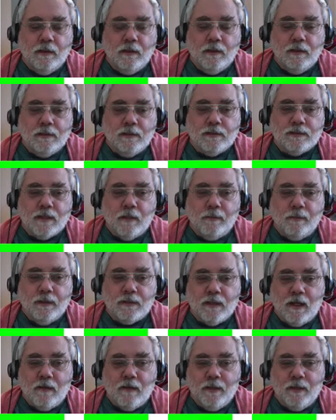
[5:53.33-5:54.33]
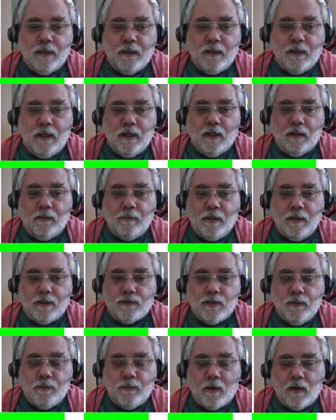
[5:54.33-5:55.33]
Subatomic and
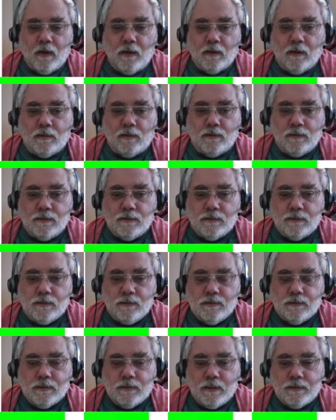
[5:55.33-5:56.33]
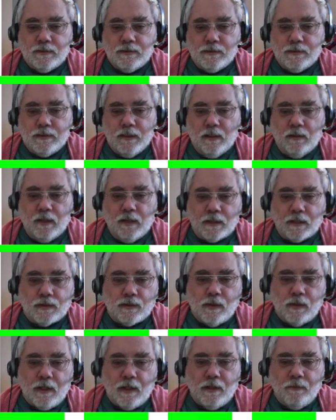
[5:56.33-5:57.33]
elementary particles, such as the
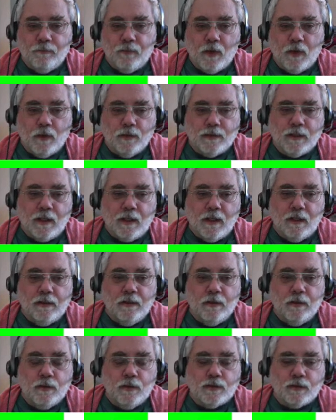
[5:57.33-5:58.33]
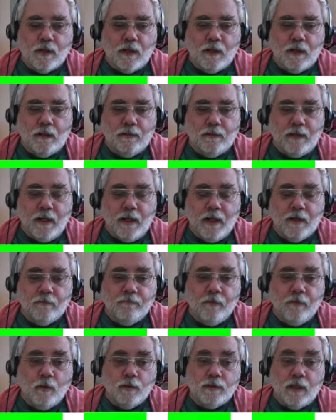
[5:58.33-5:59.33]
electron, proton, neutron, and
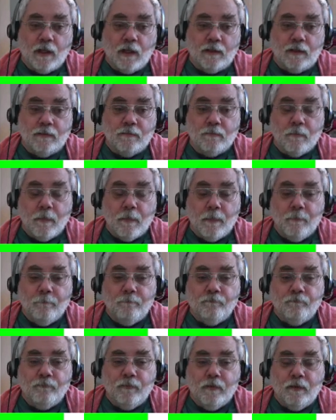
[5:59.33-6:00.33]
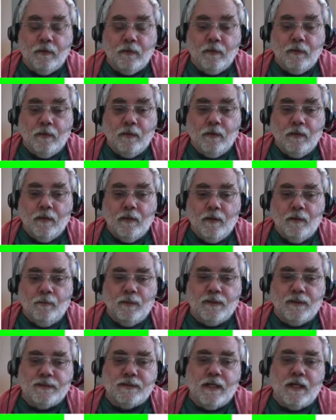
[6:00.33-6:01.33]
photon,
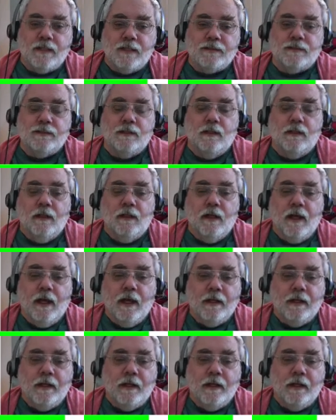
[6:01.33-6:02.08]
possess an